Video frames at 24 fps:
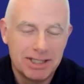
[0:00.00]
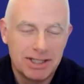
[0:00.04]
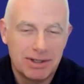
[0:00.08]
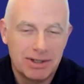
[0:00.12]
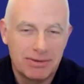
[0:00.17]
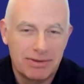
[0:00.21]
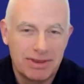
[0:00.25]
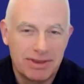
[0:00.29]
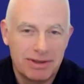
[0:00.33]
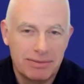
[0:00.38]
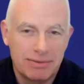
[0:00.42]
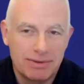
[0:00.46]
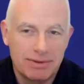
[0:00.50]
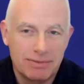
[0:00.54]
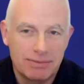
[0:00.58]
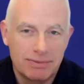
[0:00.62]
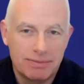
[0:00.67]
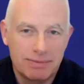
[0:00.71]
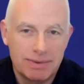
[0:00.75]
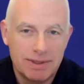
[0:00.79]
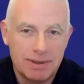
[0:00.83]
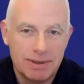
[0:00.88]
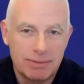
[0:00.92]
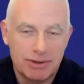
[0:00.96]
you know,
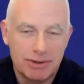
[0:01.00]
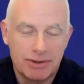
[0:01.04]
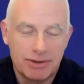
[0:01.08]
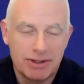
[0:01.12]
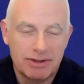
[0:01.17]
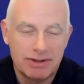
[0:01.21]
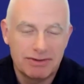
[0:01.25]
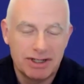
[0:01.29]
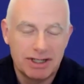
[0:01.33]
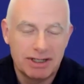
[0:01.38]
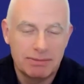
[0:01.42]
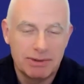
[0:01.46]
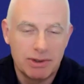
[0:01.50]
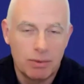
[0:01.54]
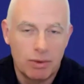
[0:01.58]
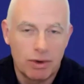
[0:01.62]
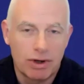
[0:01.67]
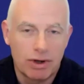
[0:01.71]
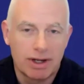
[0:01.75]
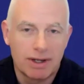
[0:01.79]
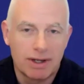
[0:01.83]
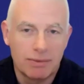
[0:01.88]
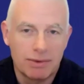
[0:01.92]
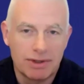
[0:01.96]
people don't even need to be
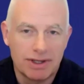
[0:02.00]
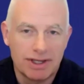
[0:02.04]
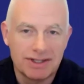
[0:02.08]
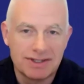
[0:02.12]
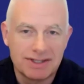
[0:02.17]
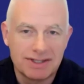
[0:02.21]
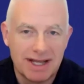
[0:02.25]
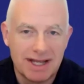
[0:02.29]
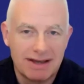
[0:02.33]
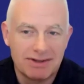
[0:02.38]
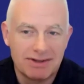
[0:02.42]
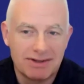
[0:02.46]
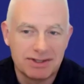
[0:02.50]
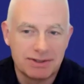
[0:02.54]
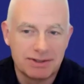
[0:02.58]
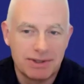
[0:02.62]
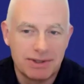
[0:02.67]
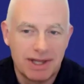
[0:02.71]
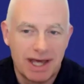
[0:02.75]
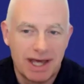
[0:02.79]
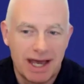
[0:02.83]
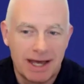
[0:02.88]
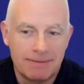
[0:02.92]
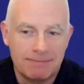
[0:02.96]
working with us to have us
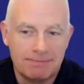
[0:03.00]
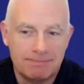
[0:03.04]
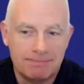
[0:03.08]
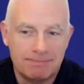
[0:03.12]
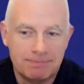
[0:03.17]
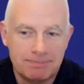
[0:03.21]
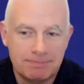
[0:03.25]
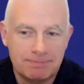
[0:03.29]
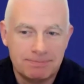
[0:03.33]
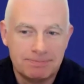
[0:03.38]
do that.